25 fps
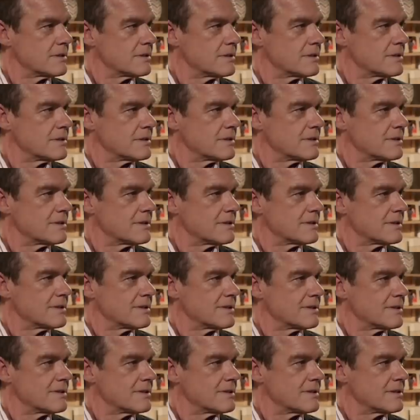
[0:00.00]

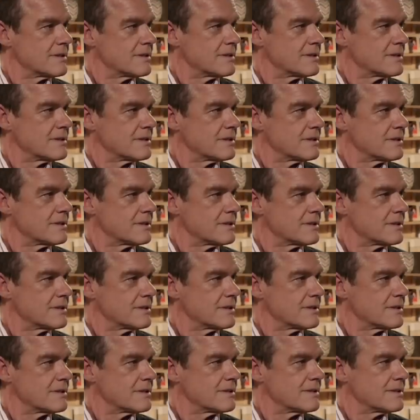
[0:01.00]

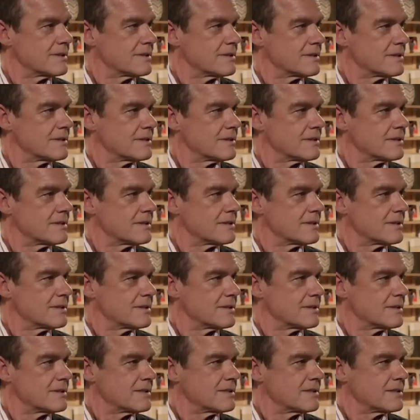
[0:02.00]

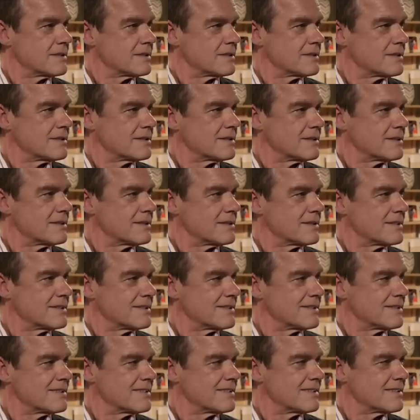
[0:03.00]

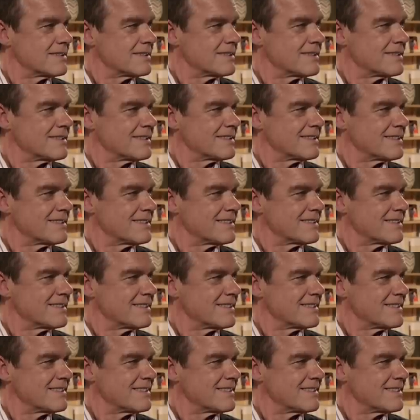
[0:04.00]
(silent)